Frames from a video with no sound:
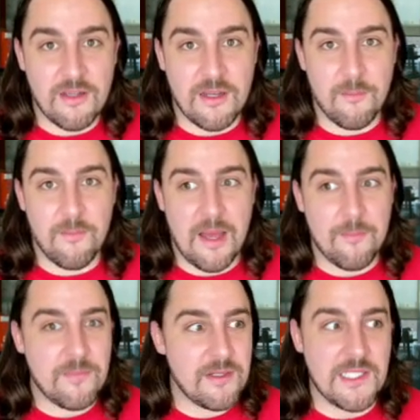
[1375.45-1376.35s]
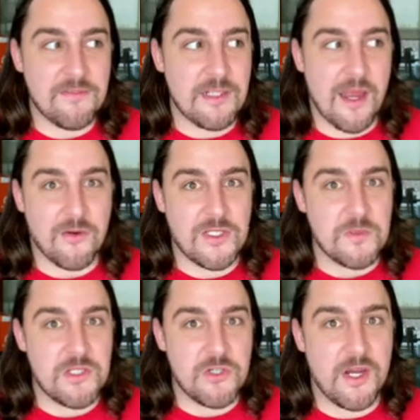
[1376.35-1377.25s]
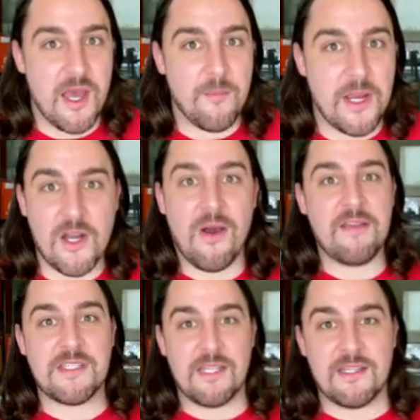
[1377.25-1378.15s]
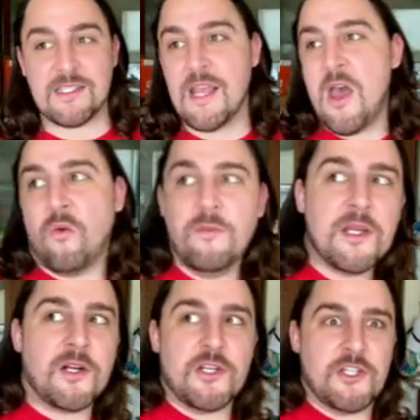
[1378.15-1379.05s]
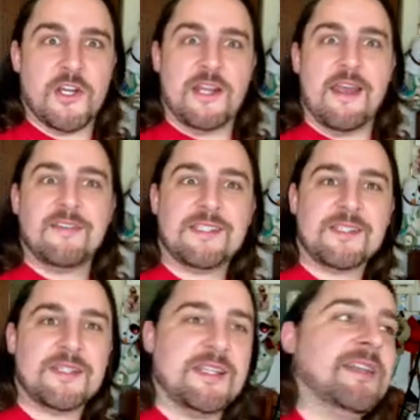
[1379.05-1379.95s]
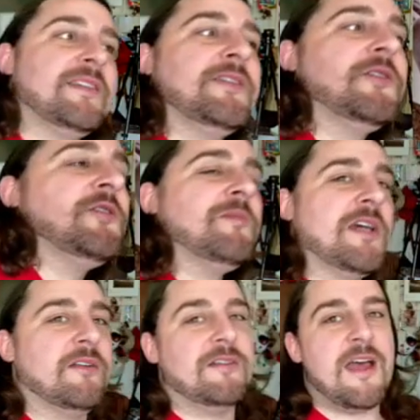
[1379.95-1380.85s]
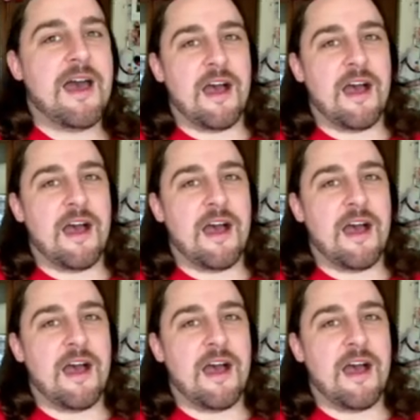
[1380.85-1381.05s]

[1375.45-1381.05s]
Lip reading: Like, I'm leaving that Christmas tree up. I know I've said this, we've been on a journey ever since I started this YouTube channel.